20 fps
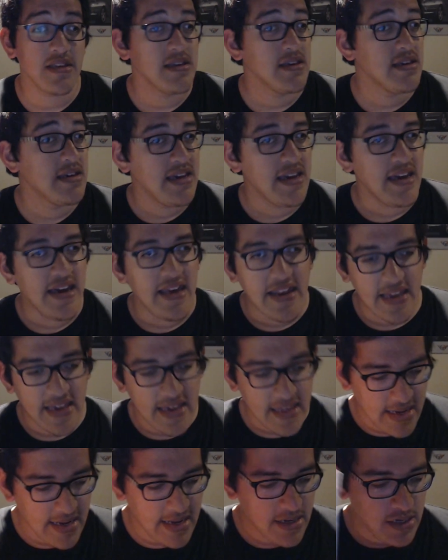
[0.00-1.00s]
And I got
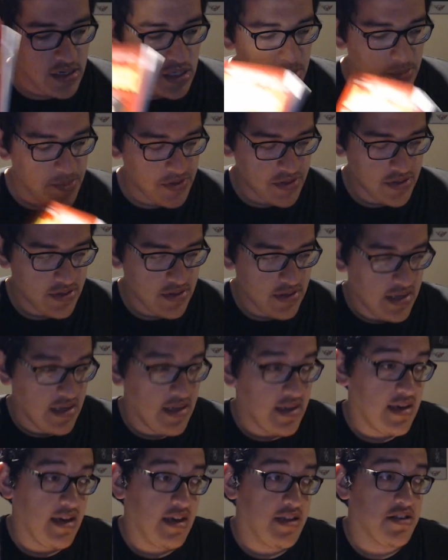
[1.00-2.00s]
high hopes.
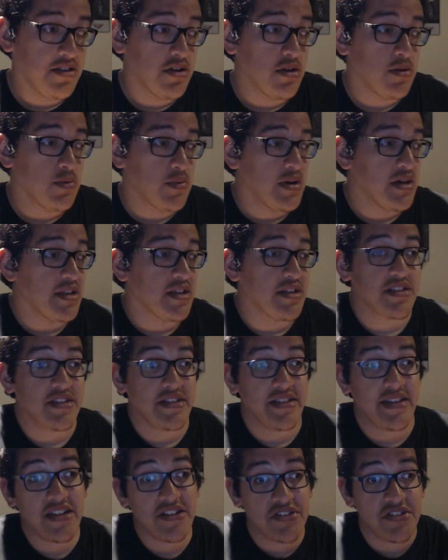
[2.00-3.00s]
And you know what? It's
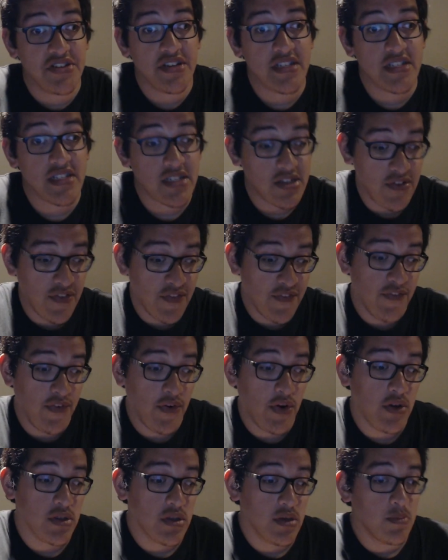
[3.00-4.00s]
not just
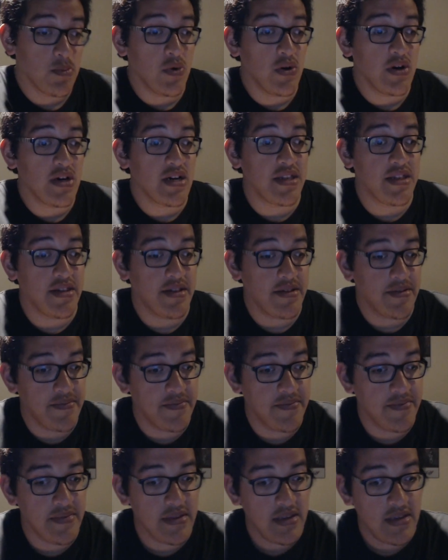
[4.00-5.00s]
Volume 1.
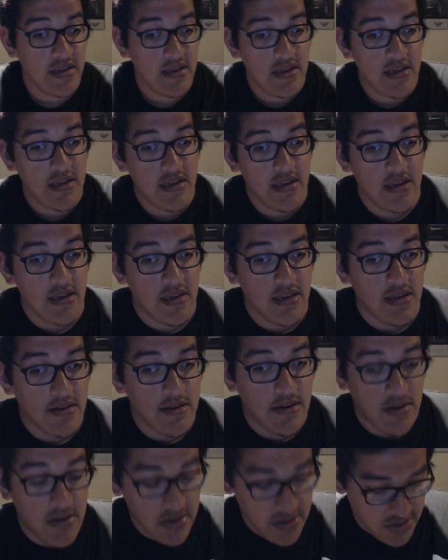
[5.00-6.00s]

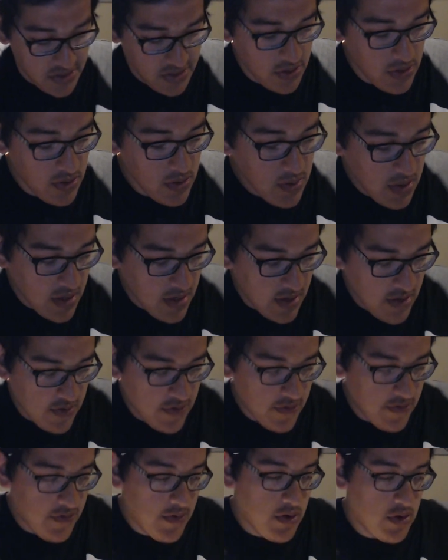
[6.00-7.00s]
Also,
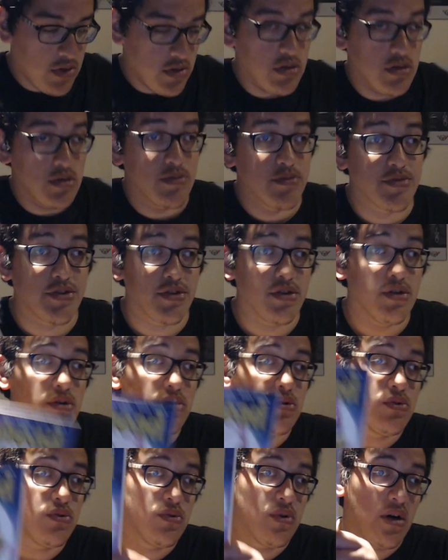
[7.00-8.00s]
Volume
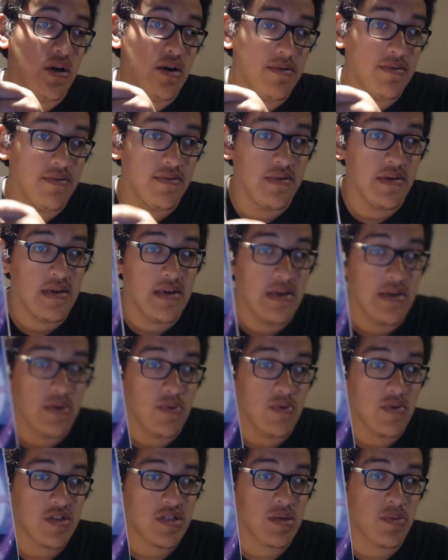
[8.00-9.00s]
2 with
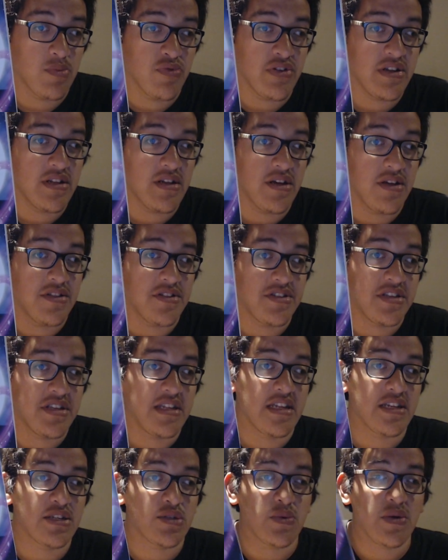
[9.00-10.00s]
Sabrina, the
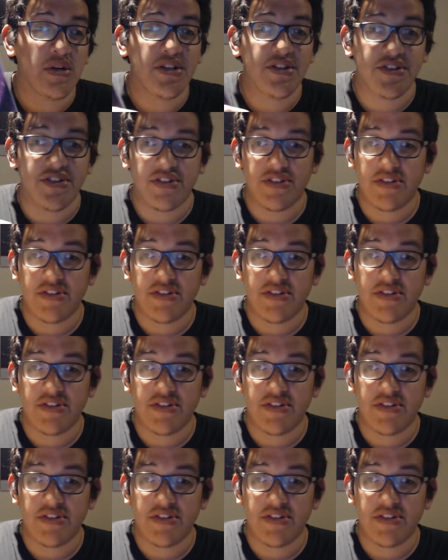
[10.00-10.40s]
Teenage Witch.